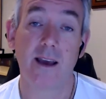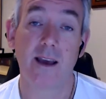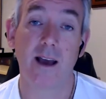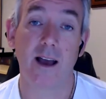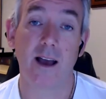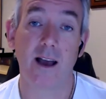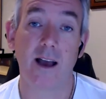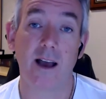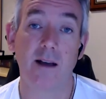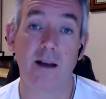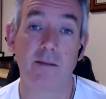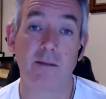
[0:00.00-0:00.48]

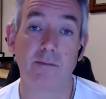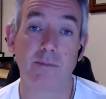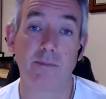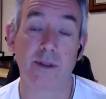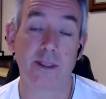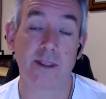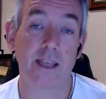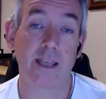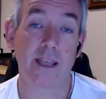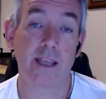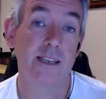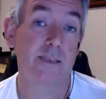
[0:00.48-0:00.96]

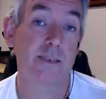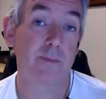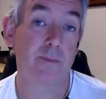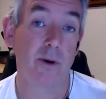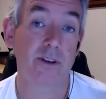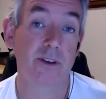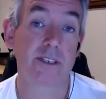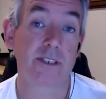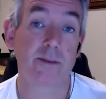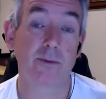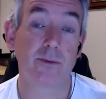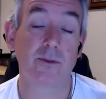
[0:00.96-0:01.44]
But that is
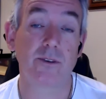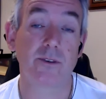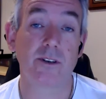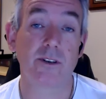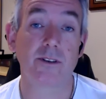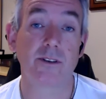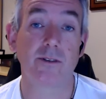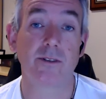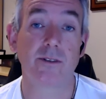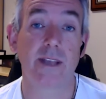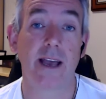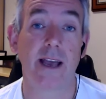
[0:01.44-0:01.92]
possible to
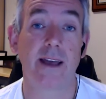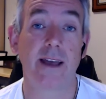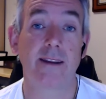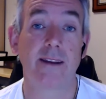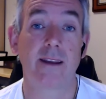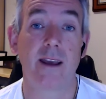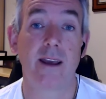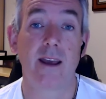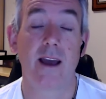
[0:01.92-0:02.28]
do that.